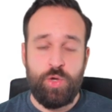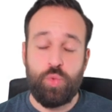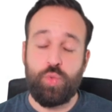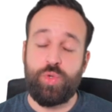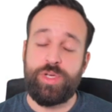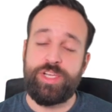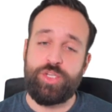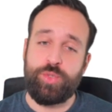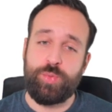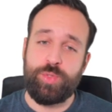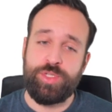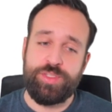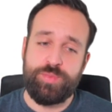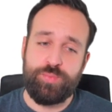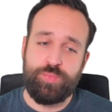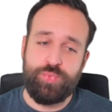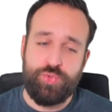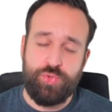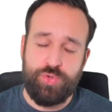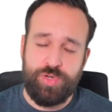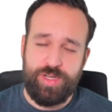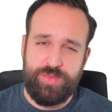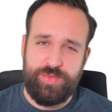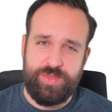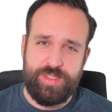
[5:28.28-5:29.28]
which was
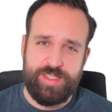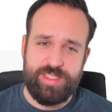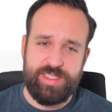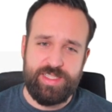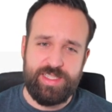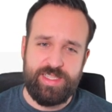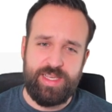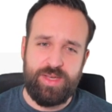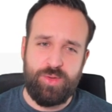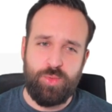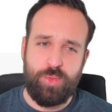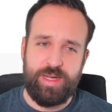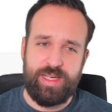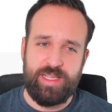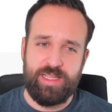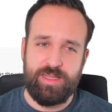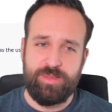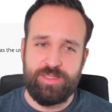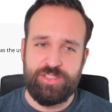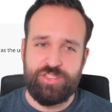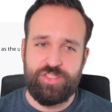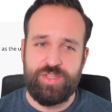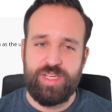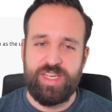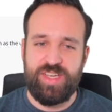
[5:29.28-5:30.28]
previously available
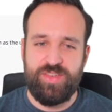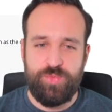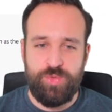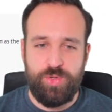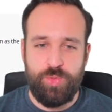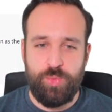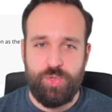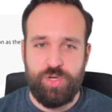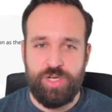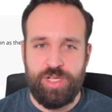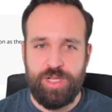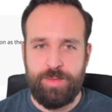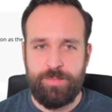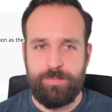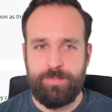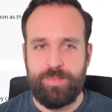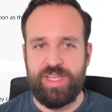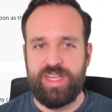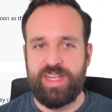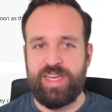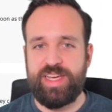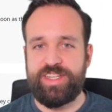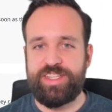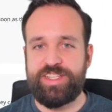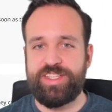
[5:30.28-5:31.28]
to everyone, but
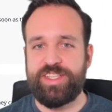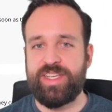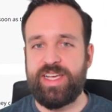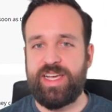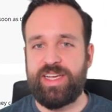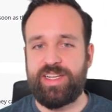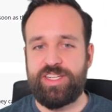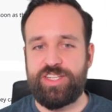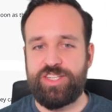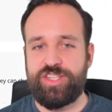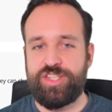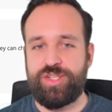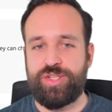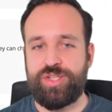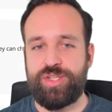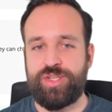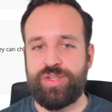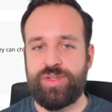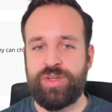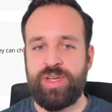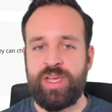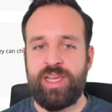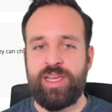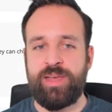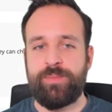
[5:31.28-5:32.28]
I decided to
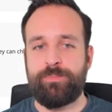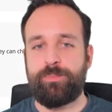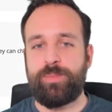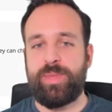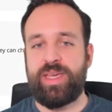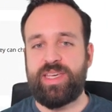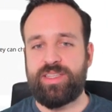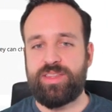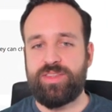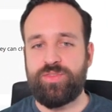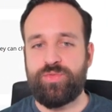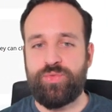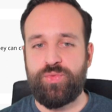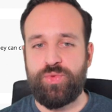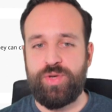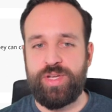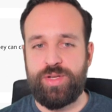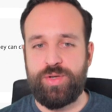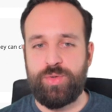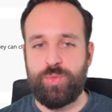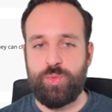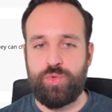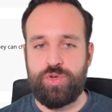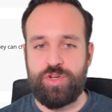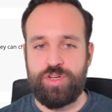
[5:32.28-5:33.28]
make the
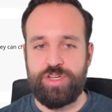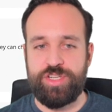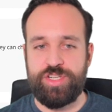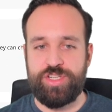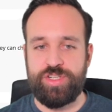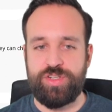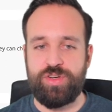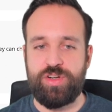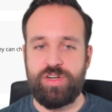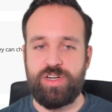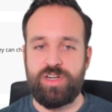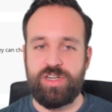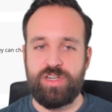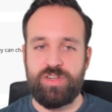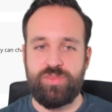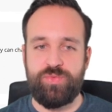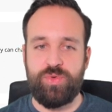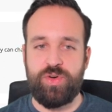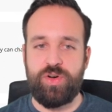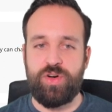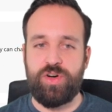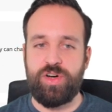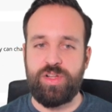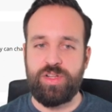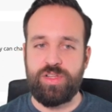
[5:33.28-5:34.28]
written version of
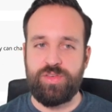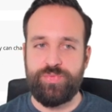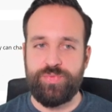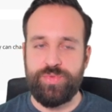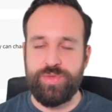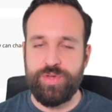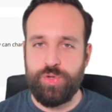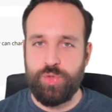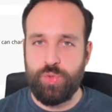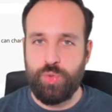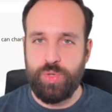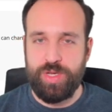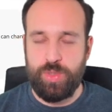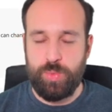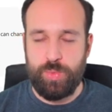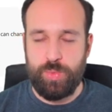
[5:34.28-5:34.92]
all of the quick